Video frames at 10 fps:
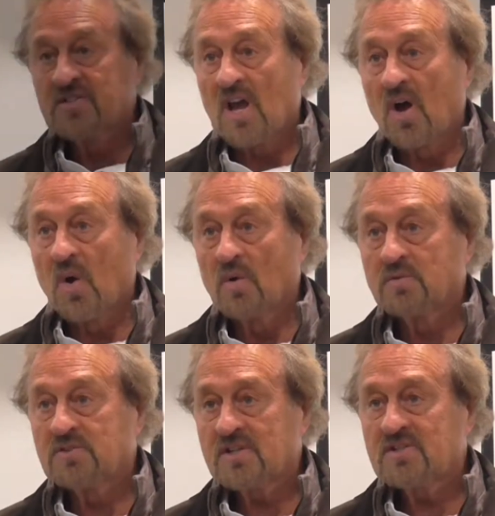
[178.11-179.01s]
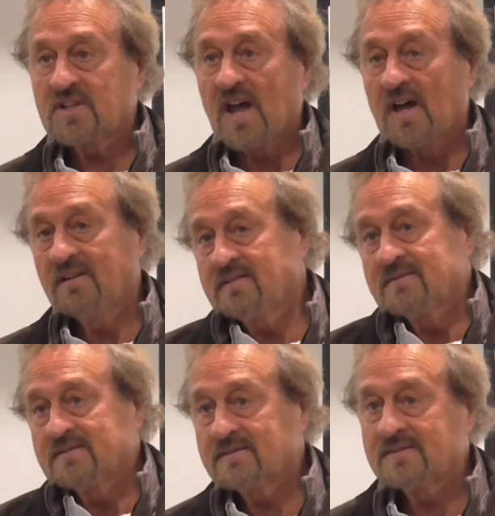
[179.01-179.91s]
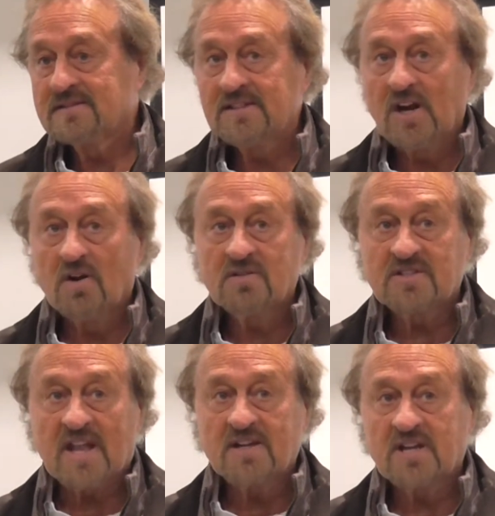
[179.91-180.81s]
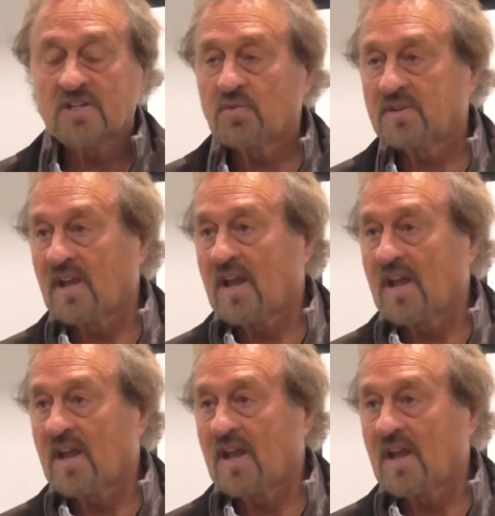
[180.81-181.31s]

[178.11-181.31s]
So just stay in touch with